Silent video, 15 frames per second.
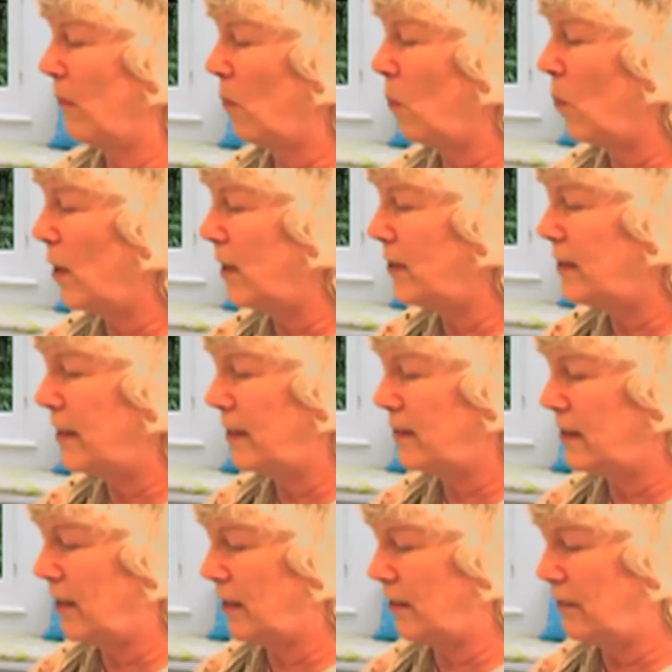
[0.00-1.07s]
what it
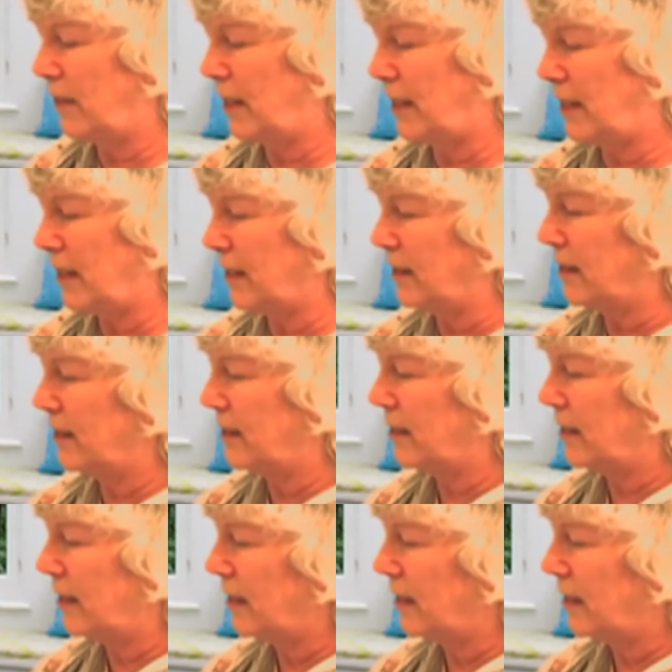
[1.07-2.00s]
says in Leviticus.